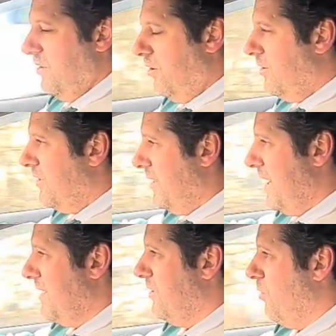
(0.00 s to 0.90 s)
Other than
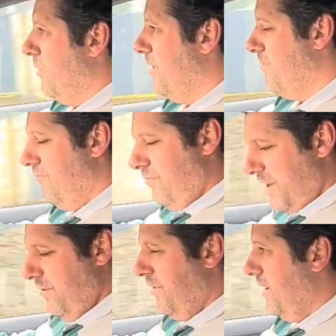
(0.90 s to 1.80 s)
that though, it's
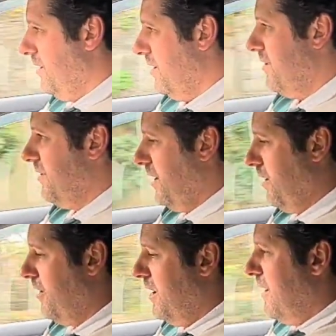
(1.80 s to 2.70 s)
really, really nice in
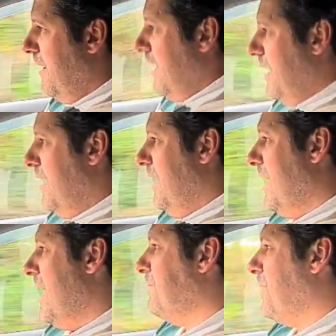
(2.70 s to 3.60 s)
here.
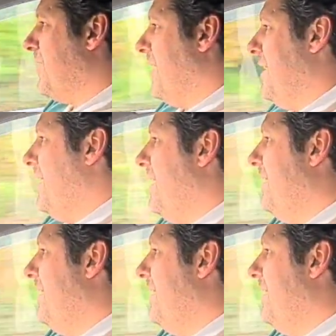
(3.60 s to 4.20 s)
And I have to say,